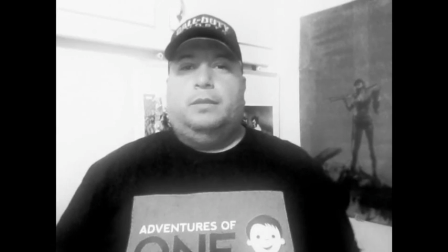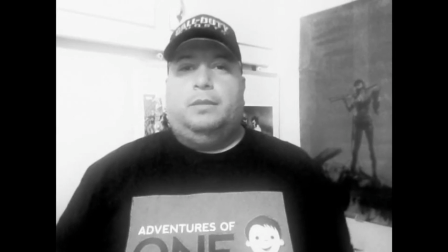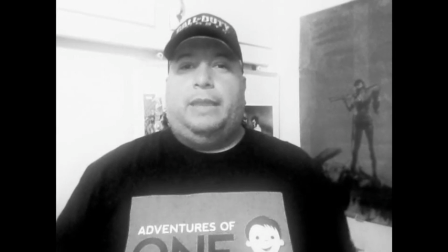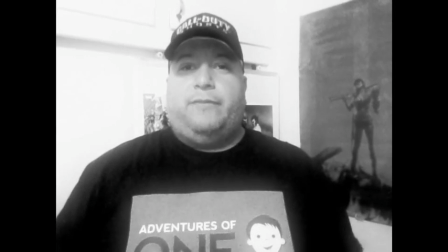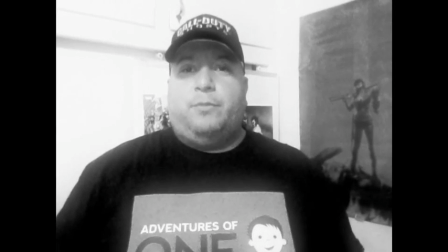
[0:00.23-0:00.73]

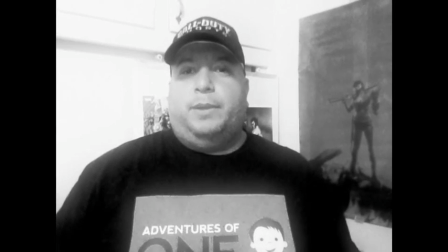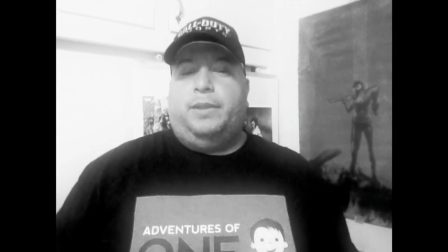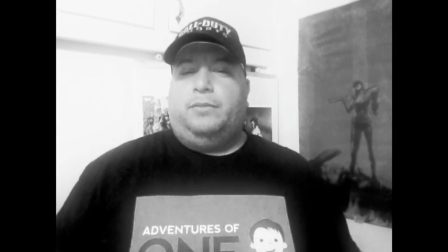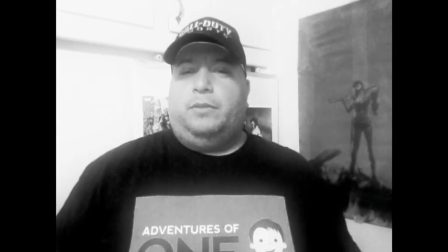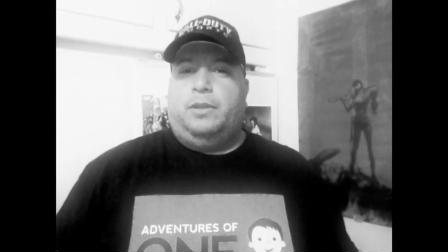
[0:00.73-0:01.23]
Hey everybody,
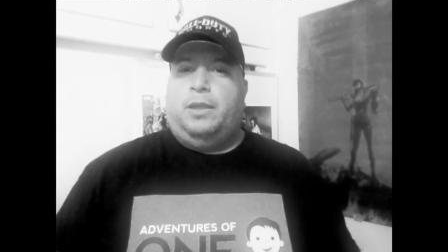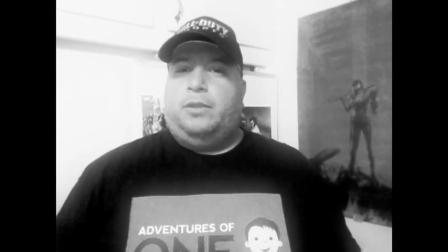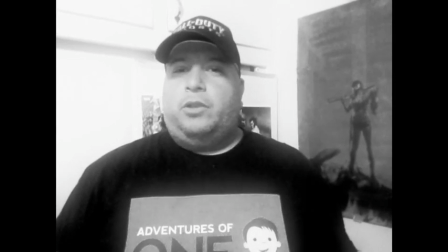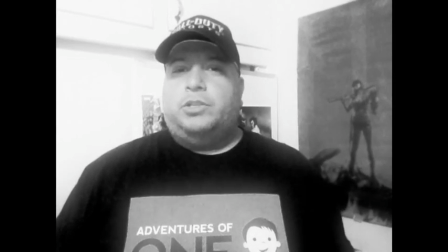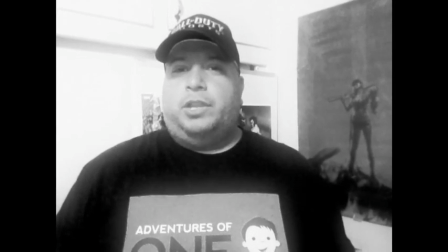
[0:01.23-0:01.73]
it's going on.
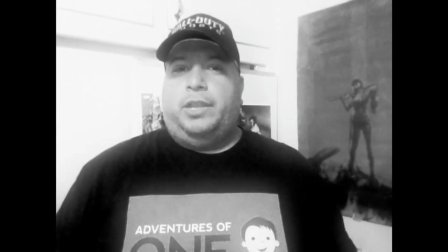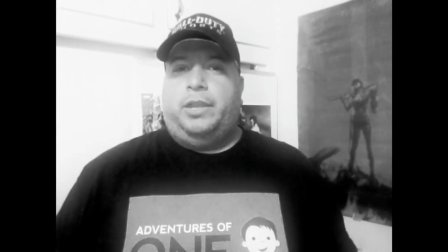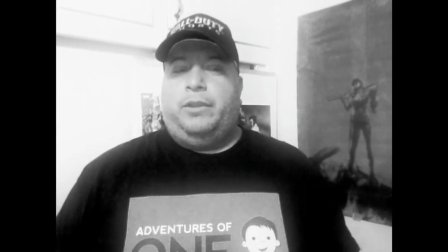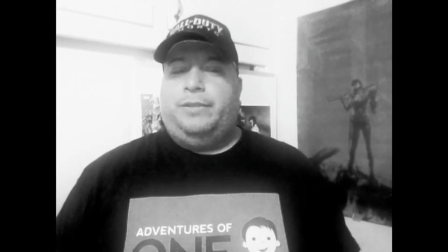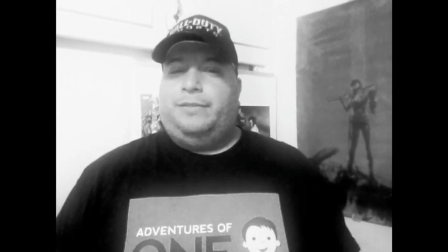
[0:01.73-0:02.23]
RJ
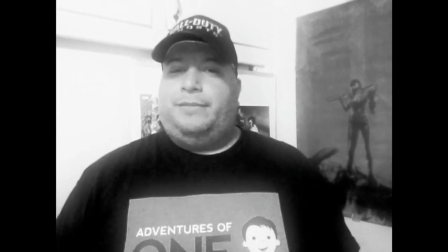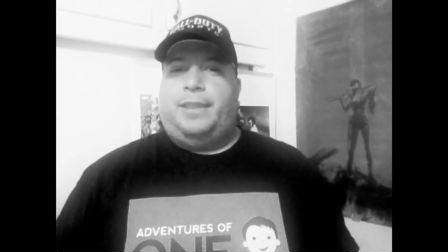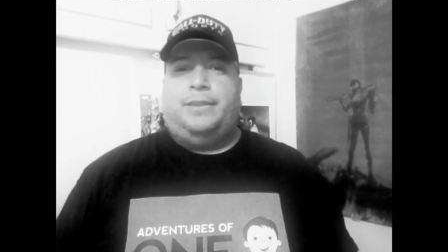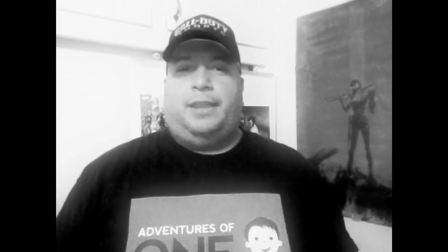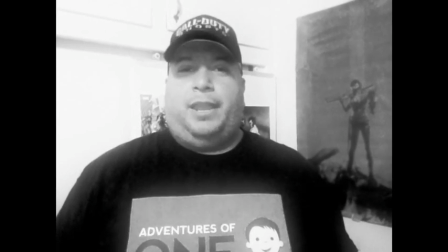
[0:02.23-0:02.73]
here, and it's a
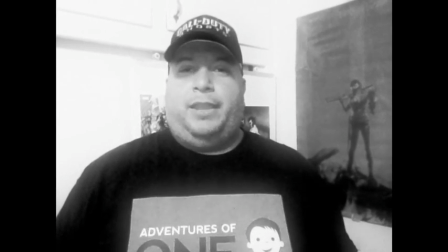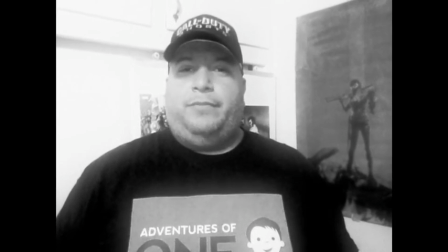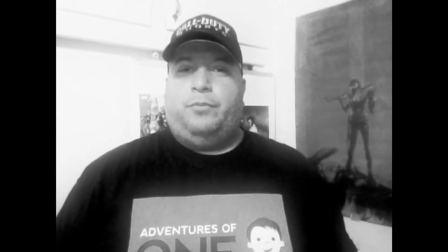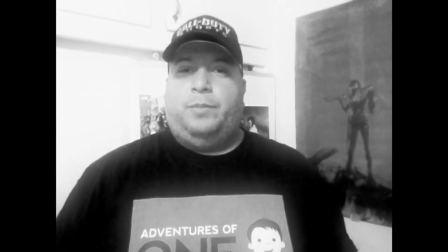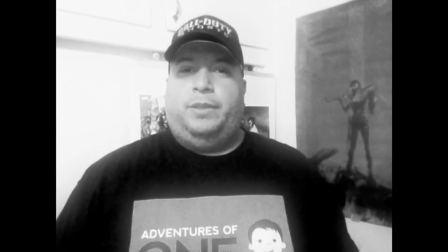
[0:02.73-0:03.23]
sad day
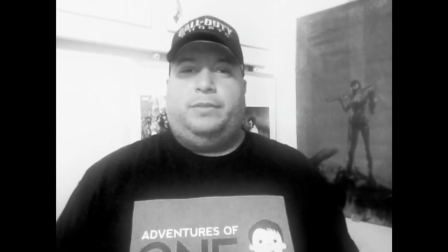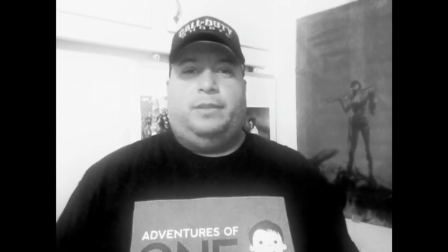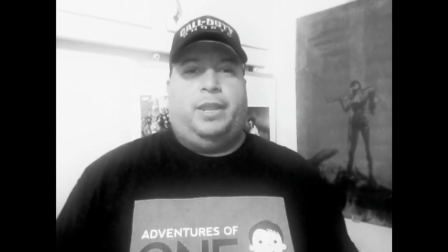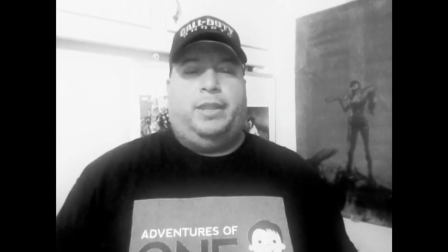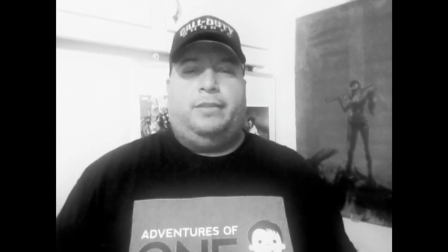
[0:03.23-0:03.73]
for me
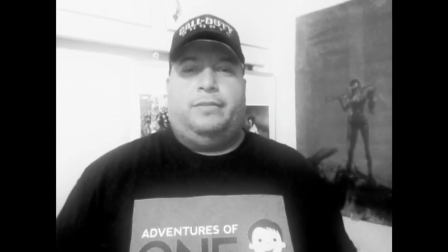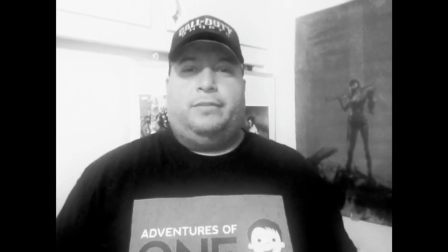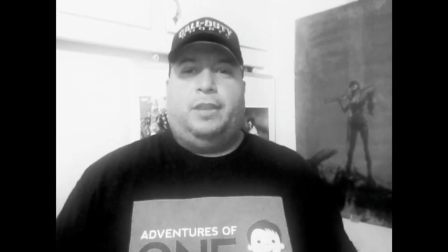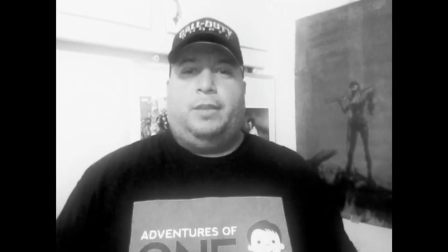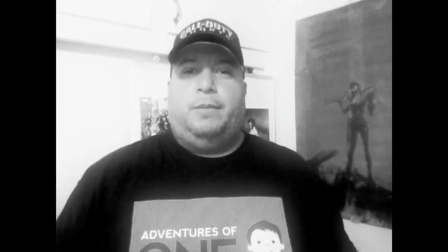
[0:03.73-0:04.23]
today because
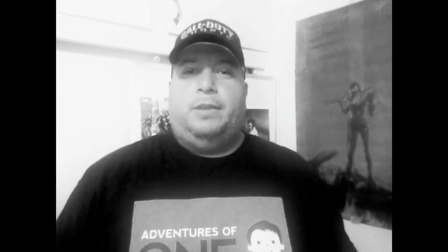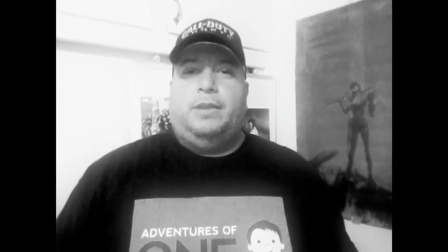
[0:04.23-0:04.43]
uh,